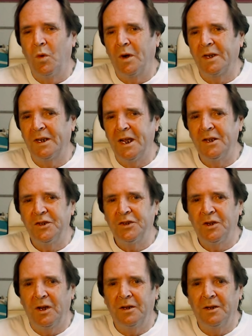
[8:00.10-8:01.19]
against
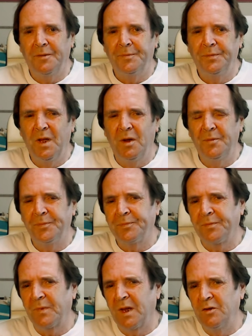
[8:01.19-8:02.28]
China. Now,
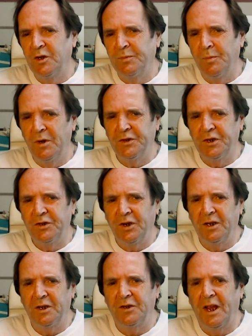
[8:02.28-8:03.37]
in response to
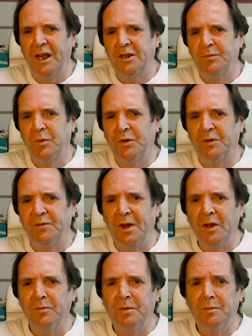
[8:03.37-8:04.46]
China's export
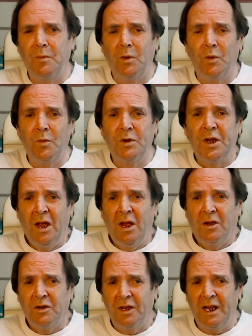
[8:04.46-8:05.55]
development model, which
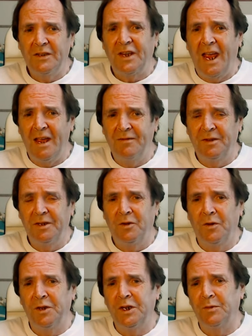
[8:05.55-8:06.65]
relies heavily
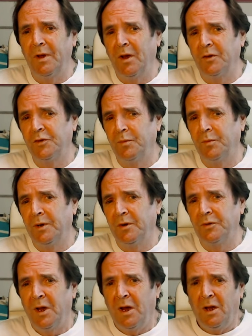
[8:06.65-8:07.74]
on these metals and
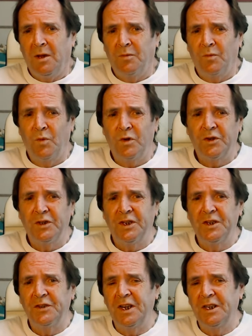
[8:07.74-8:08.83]
minerals,
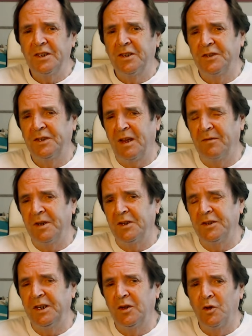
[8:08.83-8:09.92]
Washington seeks to sever its
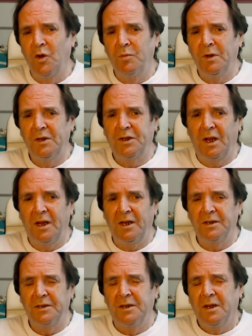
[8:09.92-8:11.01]
economic
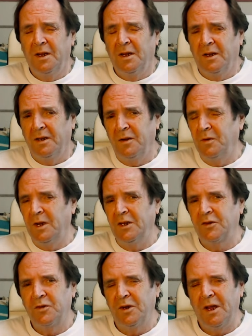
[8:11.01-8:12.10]
ties. Now, it's
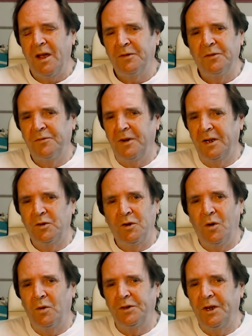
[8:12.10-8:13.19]
going to have to find
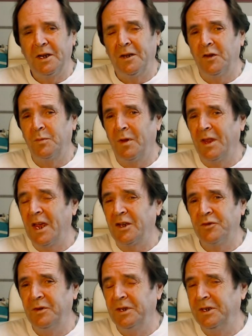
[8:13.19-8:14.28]
alternatives, but
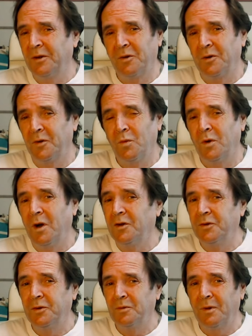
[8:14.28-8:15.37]
that's really not going to work
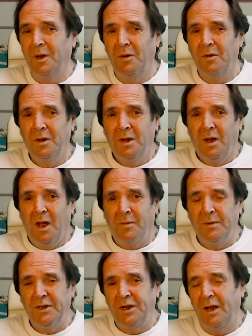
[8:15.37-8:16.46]
too well. I
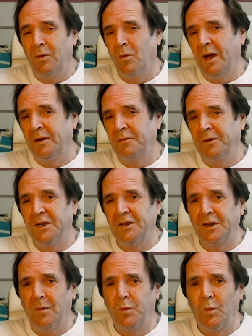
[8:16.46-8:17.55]
mean, Taiwan, for
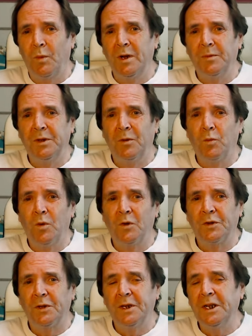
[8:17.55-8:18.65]
example, might be the world's
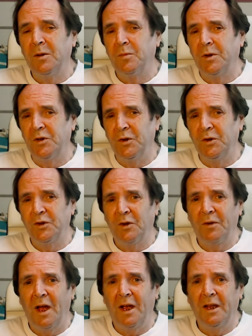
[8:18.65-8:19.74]
leading producer of
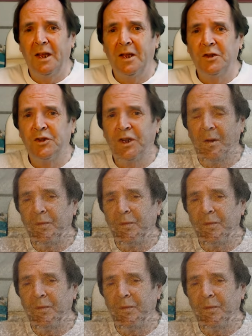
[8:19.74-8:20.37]
high-end chips.